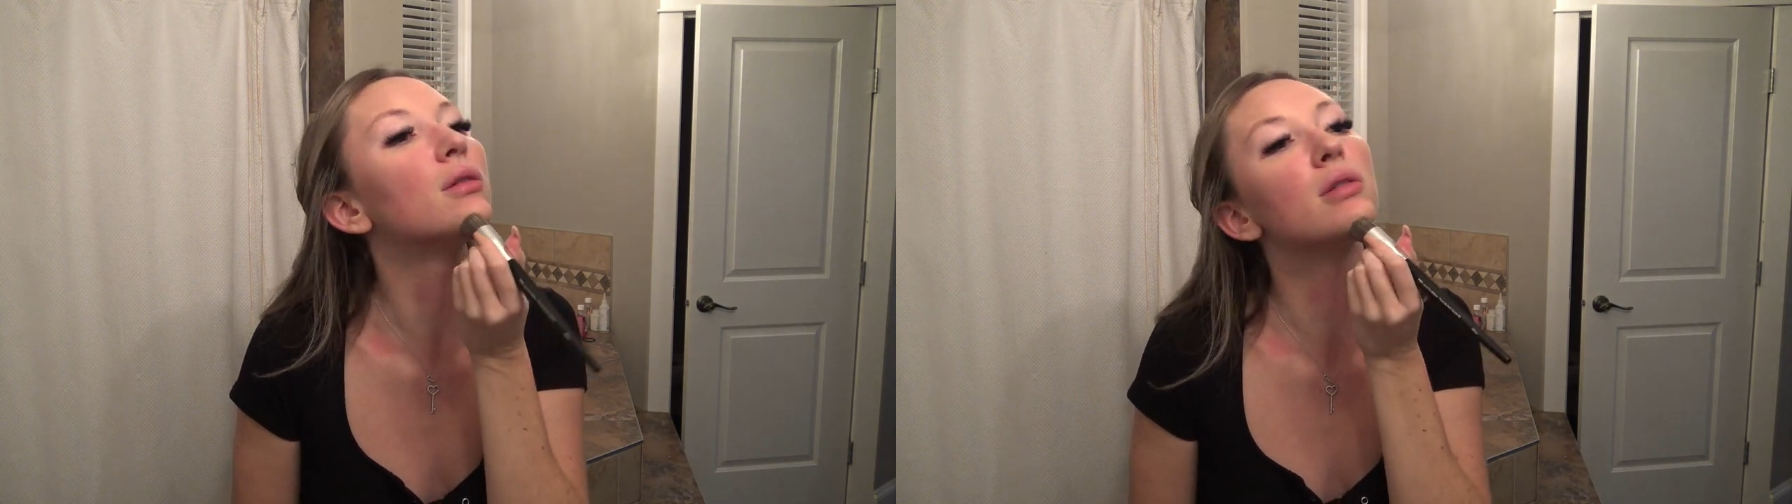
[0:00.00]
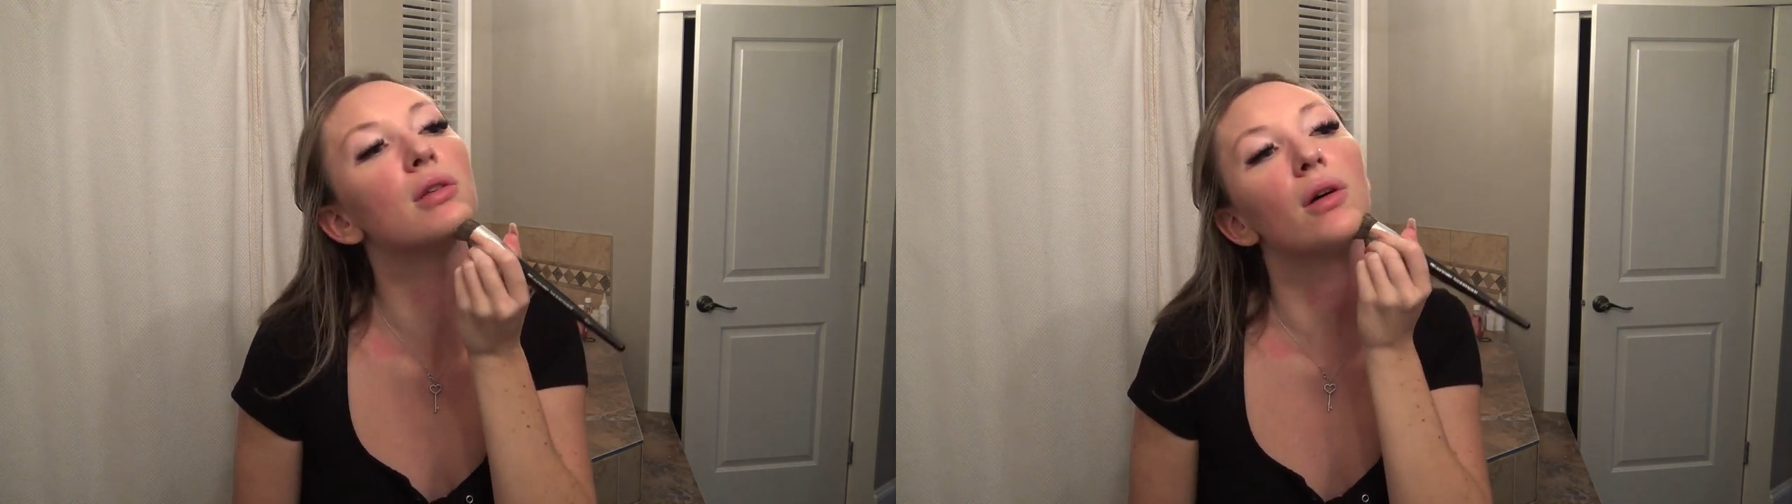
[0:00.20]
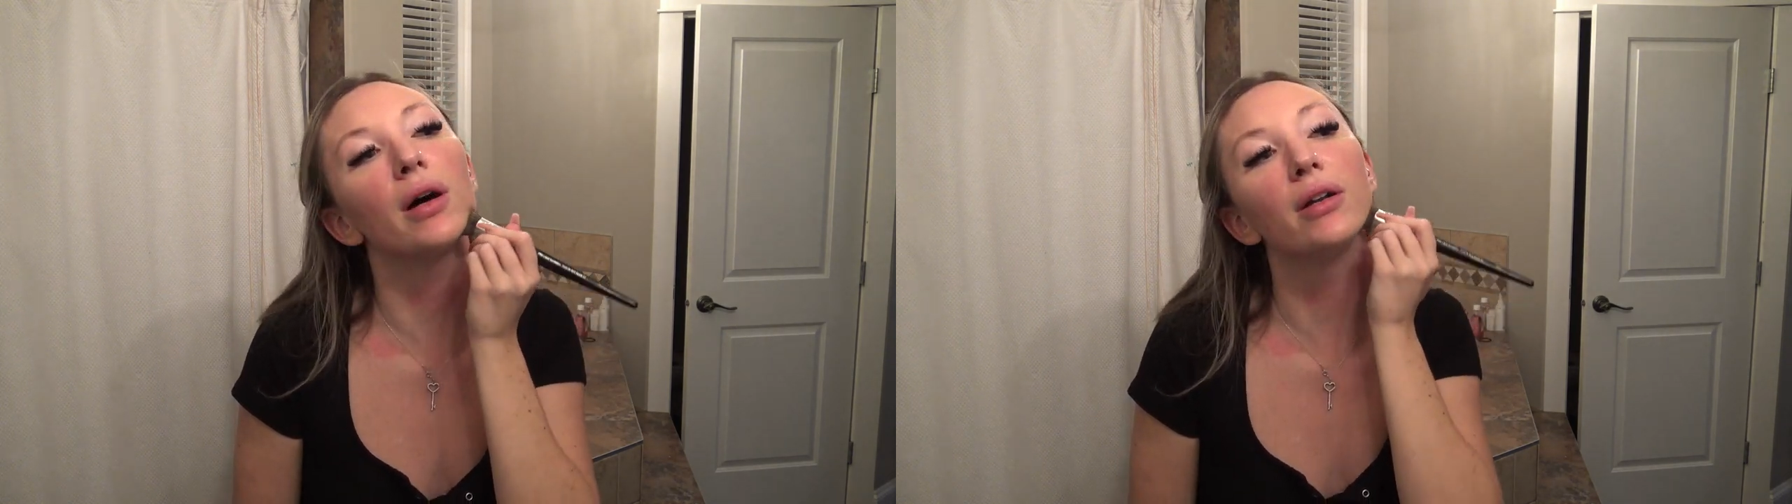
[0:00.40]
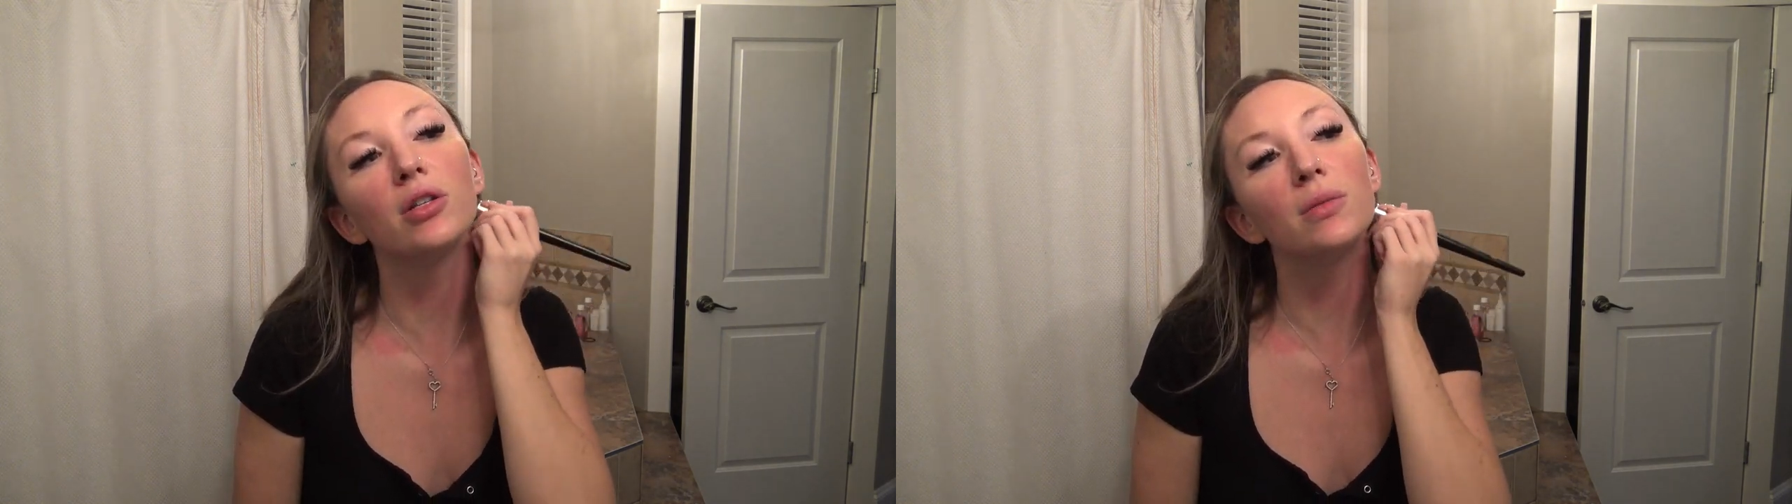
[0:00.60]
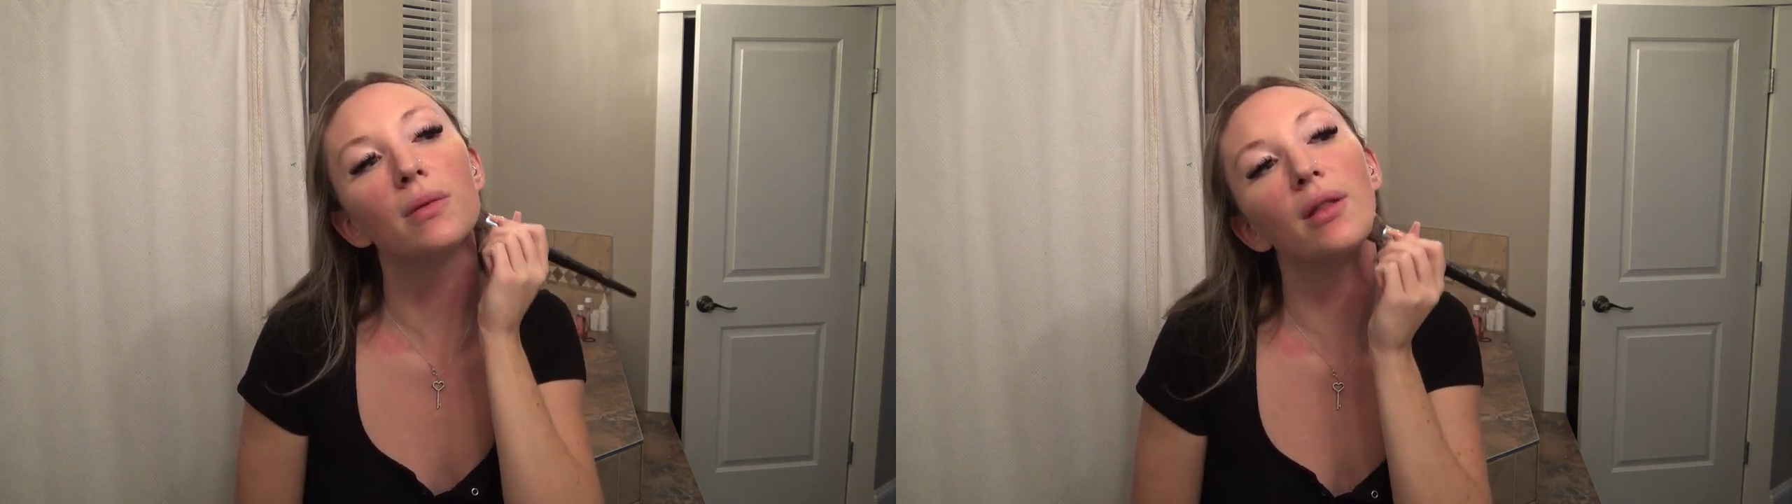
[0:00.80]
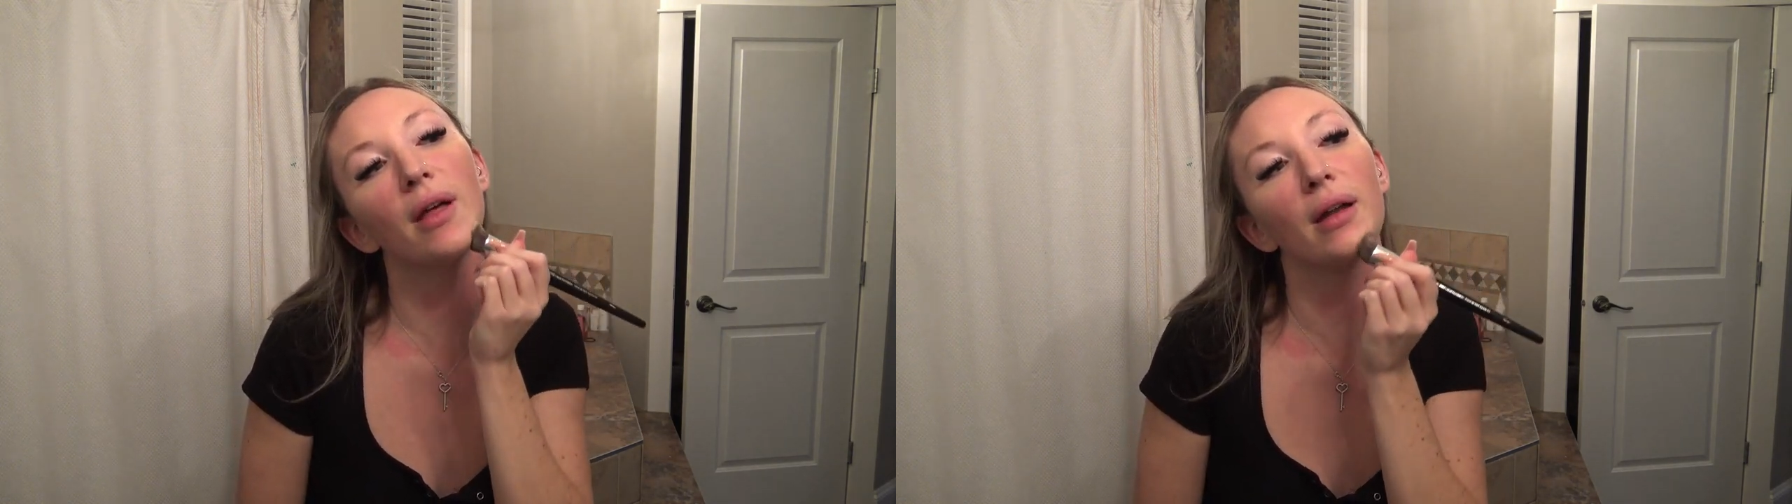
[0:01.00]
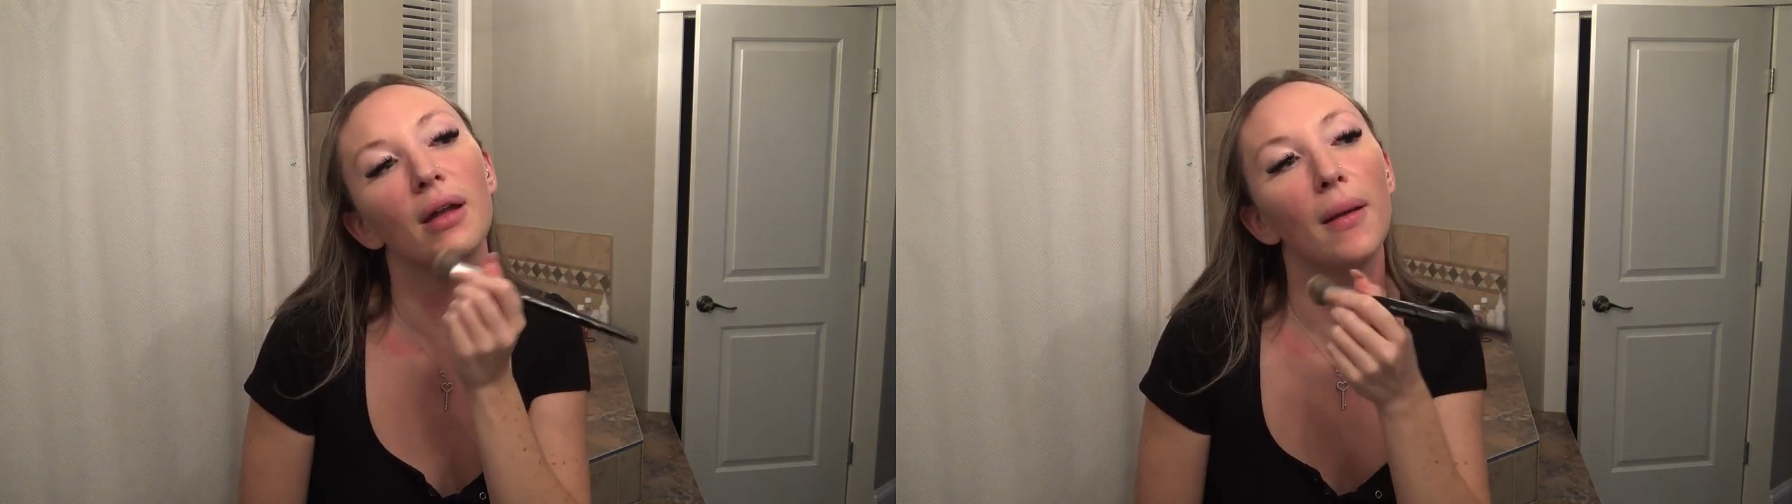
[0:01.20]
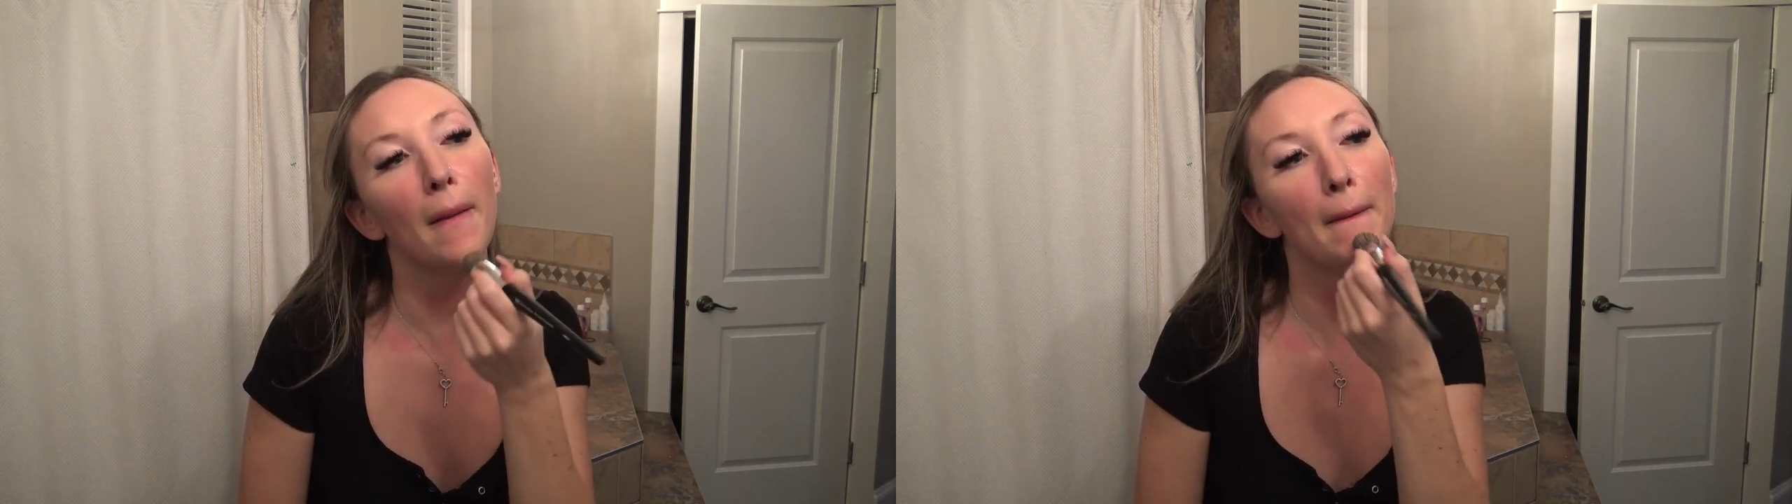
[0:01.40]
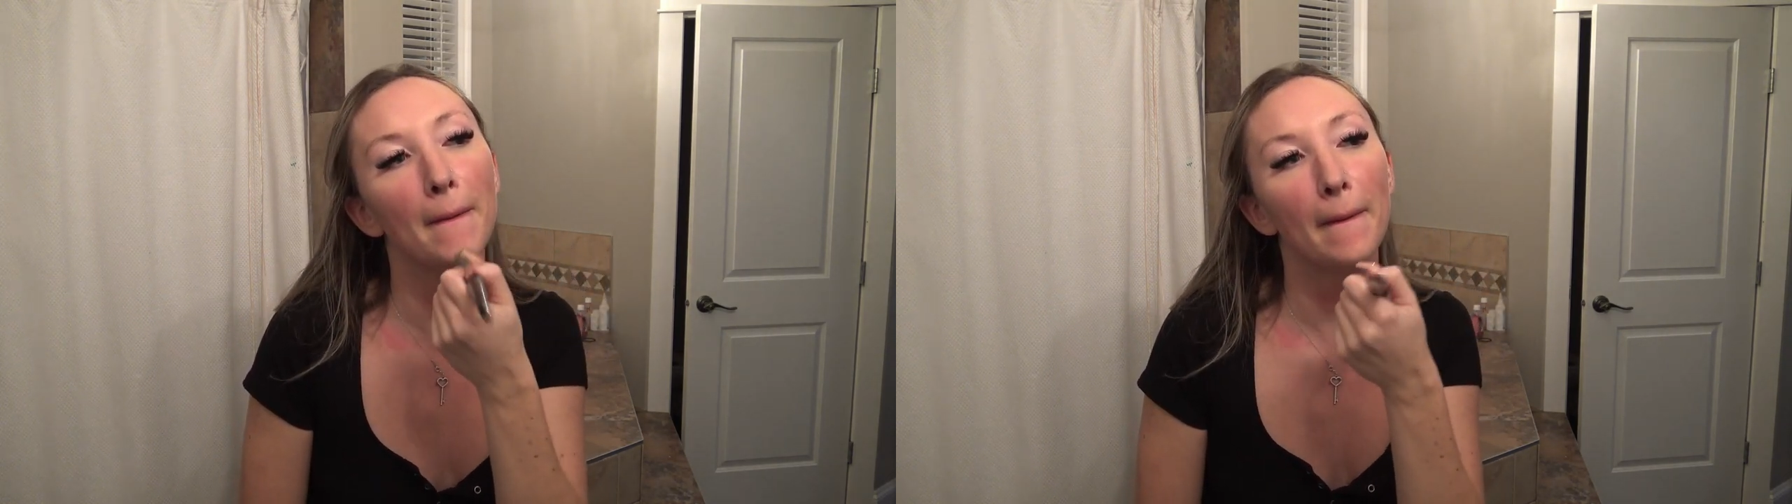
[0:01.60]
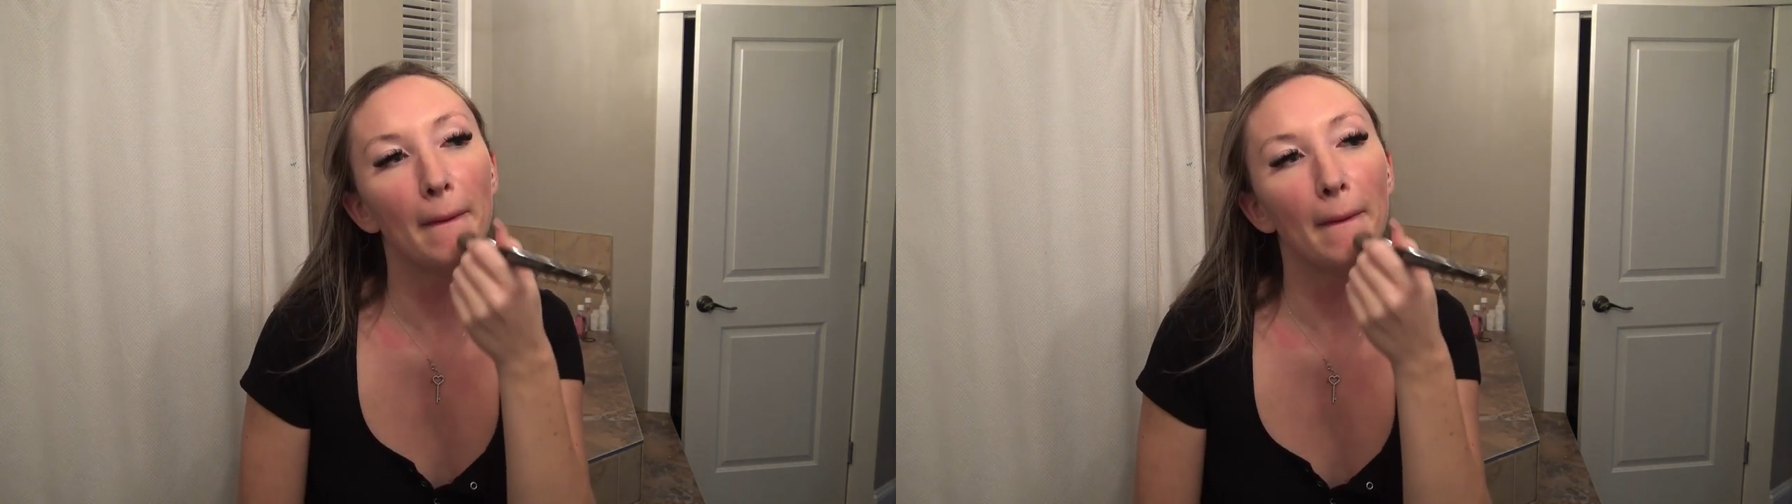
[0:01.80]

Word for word: So I just blend that in